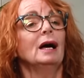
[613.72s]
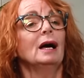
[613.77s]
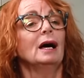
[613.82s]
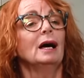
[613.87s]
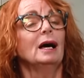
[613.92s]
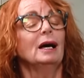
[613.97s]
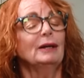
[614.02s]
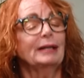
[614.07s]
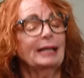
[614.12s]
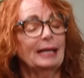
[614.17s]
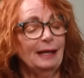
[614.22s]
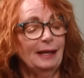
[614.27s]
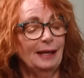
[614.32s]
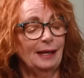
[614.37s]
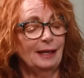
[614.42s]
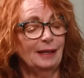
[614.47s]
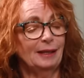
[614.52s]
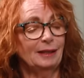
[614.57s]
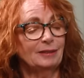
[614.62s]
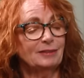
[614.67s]

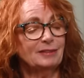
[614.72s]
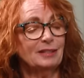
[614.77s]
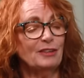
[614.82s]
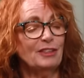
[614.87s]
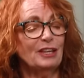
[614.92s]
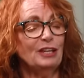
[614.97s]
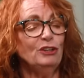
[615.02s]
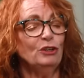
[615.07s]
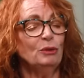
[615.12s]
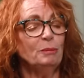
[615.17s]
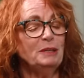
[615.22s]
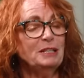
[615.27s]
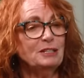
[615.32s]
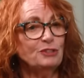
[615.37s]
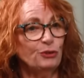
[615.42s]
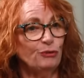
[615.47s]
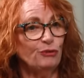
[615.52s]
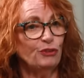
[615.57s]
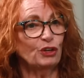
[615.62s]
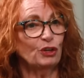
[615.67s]
okay, so they're not being
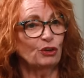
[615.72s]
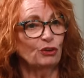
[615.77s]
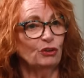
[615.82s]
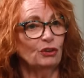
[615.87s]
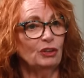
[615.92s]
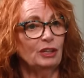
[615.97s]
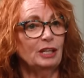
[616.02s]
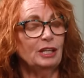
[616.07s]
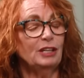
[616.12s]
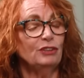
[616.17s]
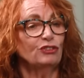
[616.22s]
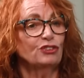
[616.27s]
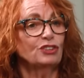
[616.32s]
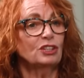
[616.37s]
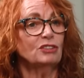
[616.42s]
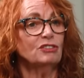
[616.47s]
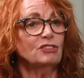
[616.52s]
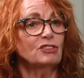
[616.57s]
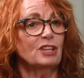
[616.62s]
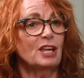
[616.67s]
difficult. It's
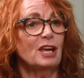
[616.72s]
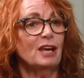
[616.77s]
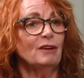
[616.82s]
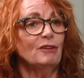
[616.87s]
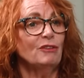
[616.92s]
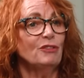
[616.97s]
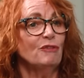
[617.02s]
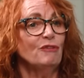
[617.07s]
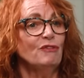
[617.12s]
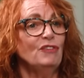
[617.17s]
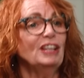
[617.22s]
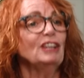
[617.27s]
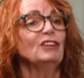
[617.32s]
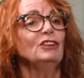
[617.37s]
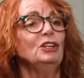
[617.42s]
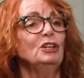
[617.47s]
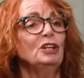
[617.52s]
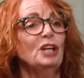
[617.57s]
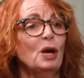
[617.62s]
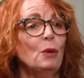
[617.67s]
just they're
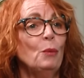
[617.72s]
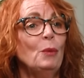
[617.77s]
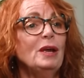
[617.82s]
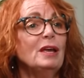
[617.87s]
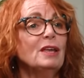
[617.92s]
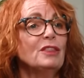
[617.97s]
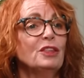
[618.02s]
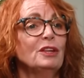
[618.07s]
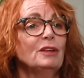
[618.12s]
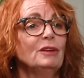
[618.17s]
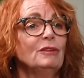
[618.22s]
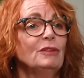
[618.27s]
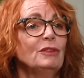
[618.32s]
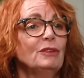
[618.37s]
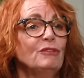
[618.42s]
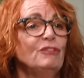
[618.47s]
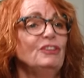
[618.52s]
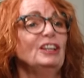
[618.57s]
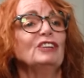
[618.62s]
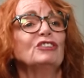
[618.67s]
the
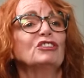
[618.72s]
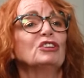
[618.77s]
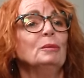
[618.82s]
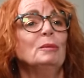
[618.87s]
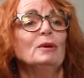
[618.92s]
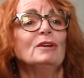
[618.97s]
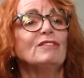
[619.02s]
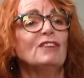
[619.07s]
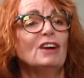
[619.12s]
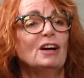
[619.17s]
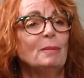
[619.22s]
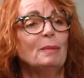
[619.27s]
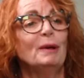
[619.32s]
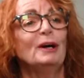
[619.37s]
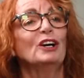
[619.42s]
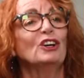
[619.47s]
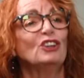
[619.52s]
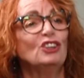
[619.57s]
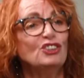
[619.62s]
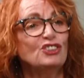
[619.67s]
victim of our
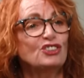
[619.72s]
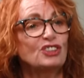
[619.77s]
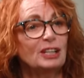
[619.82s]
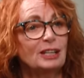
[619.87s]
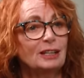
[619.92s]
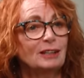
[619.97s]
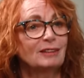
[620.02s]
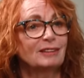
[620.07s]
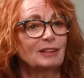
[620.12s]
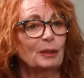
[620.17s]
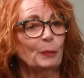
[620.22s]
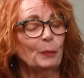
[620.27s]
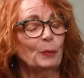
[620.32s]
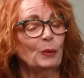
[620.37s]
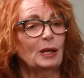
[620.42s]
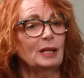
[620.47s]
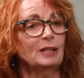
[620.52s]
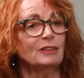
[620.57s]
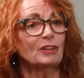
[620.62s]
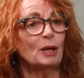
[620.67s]
biology in some
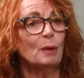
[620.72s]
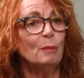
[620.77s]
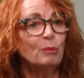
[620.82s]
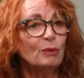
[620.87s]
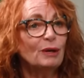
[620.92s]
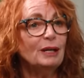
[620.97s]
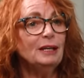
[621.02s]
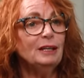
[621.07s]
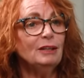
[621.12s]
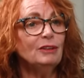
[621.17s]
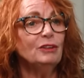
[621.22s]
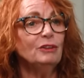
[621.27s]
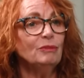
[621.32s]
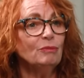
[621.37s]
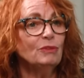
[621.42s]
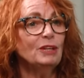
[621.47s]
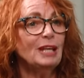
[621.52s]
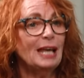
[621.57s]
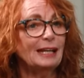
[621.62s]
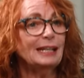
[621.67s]
ways. Our brain,
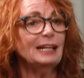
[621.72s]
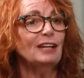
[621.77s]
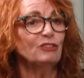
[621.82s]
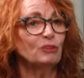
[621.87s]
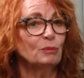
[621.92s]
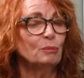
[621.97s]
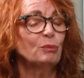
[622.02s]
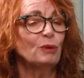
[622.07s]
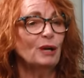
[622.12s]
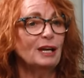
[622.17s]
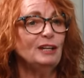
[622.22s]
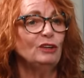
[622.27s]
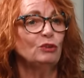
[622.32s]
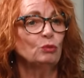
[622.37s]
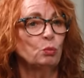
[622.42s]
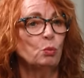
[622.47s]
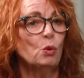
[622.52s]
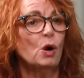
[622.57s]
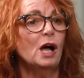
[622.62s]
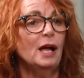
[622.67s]
the adolescent brain, is
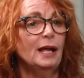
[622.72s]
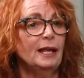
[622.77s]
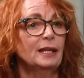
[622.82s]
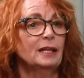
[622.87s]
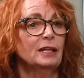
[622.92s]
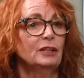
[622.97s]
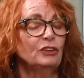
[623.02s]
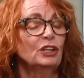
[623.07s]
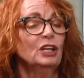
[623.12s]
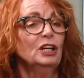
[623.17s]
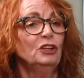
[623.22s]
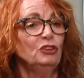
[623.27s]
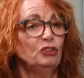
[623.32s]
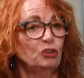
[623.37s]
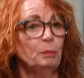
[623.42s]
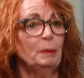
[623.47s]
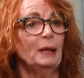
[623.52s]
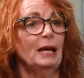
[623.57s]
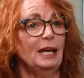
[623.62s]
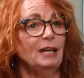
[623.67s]
wired to
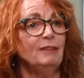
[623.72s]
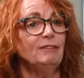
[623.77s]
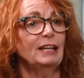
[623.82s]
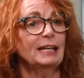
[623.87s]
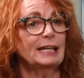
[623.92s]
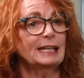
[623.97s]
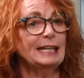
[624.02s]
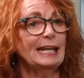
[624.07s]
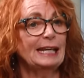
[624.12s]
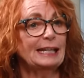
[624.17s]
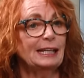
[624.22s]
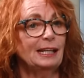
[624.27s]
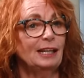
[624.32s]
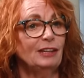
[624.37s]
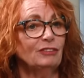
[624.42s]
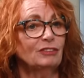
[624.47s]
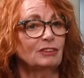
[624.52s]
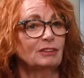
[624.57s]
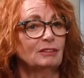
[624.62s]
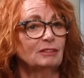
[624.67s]
behave like an
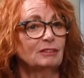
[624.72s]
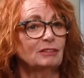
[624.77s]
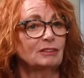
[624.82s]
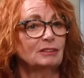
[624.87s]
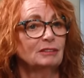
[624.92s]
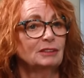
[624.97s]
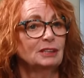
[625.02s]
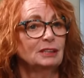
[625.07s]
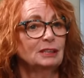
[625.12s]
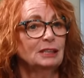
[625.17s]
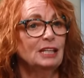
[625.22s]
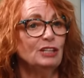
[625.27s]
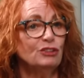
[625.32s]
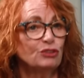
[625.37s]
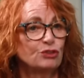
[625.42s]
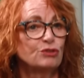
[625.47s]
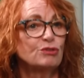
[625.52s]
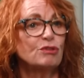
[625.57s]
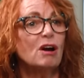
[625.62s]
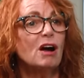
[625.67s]
adolescent. It's
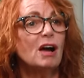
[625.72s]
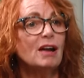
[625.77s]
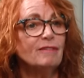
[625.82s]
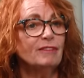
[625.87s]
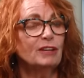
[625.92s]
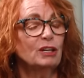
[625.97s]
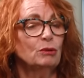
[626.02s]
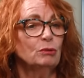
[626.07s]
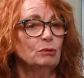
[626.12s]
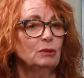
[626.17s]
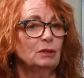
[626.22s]
driving all